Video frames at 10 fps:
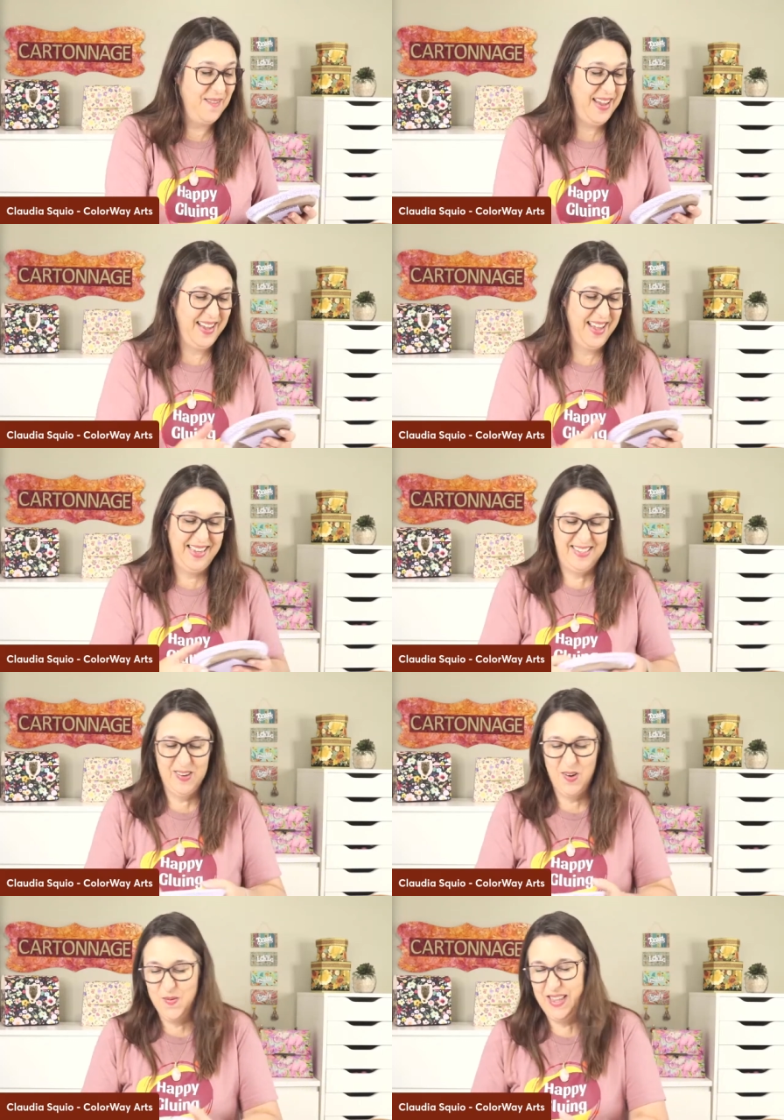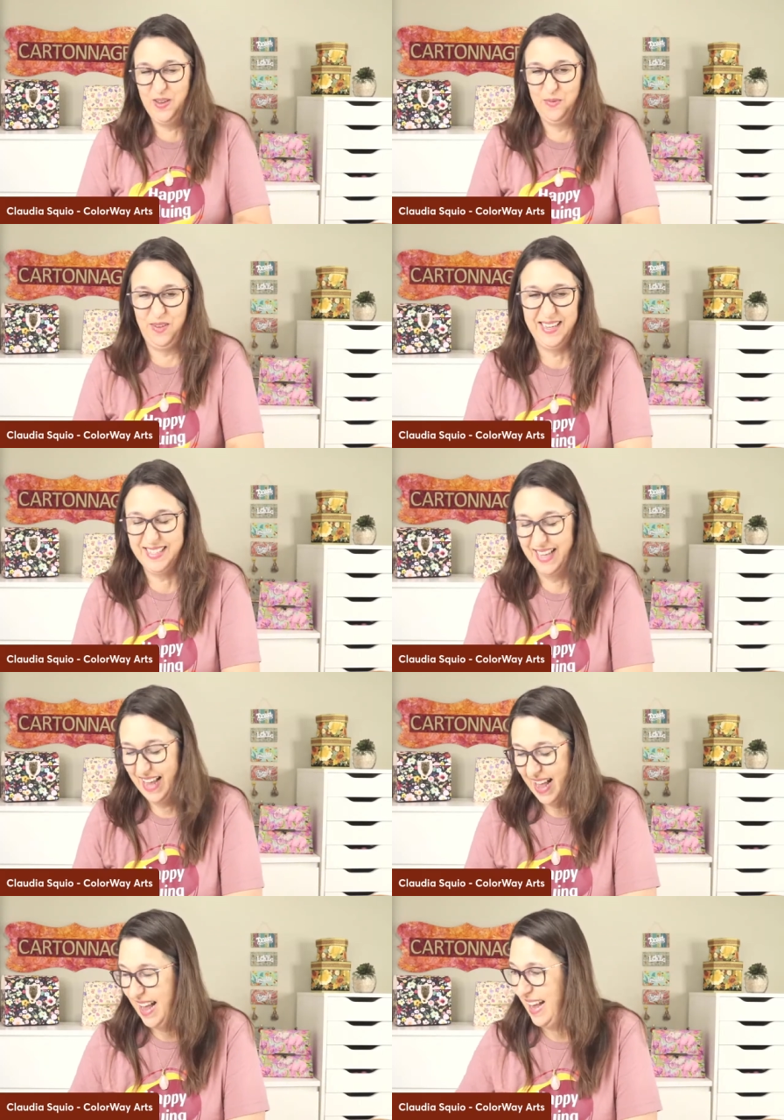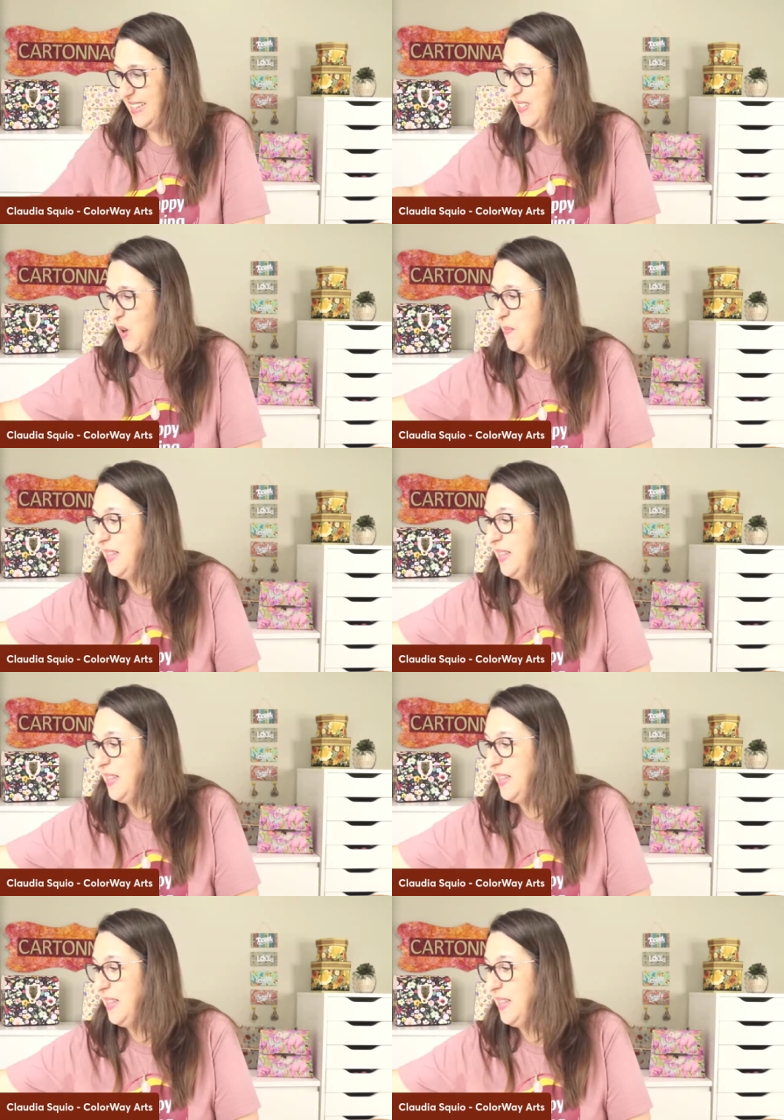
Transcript: I mean, in so many things, in so